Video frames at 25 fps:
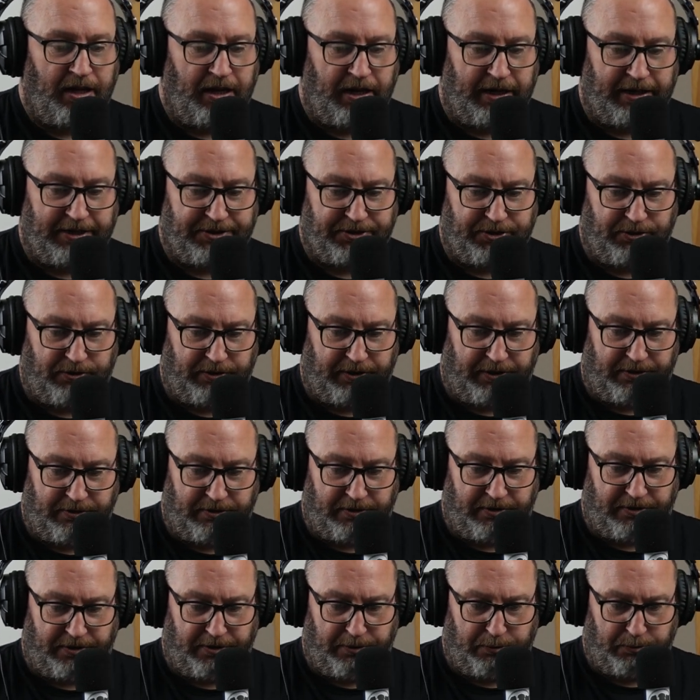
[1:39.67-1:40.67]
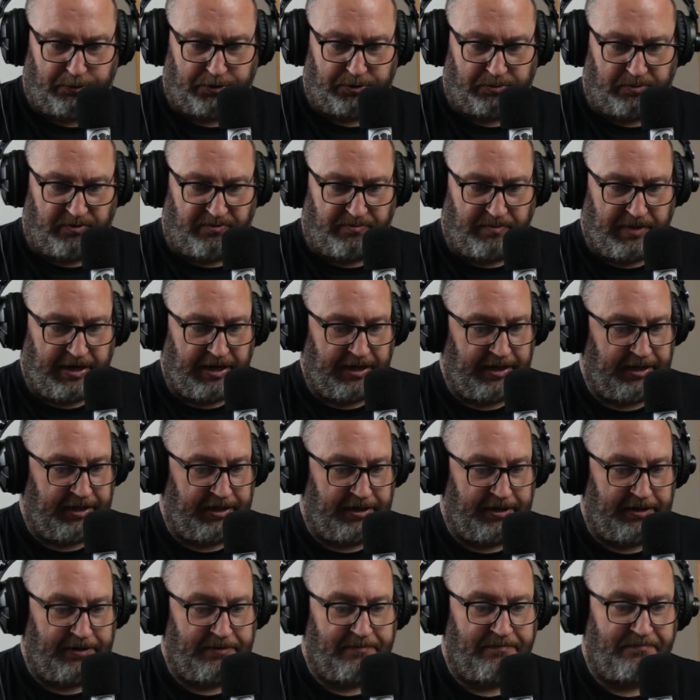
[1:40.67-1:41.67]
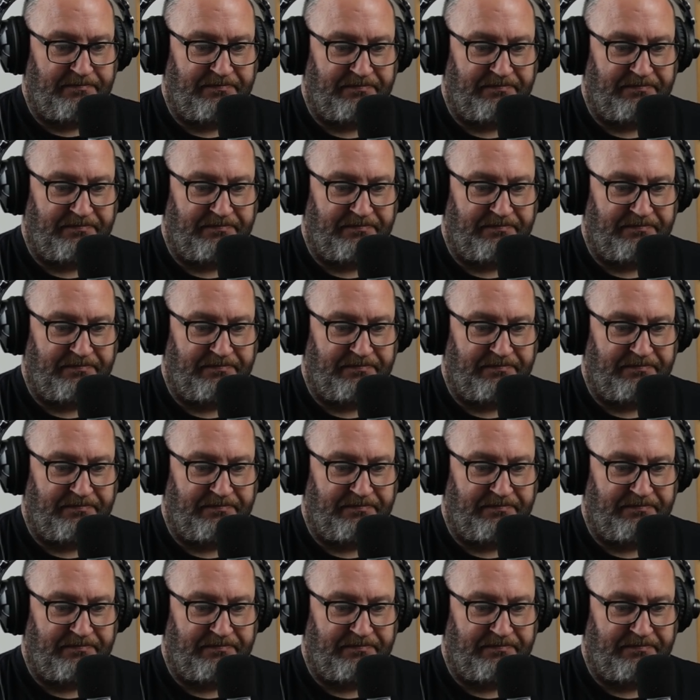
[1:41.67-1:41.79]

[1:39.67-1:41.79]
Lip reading: I'll talk you through some of my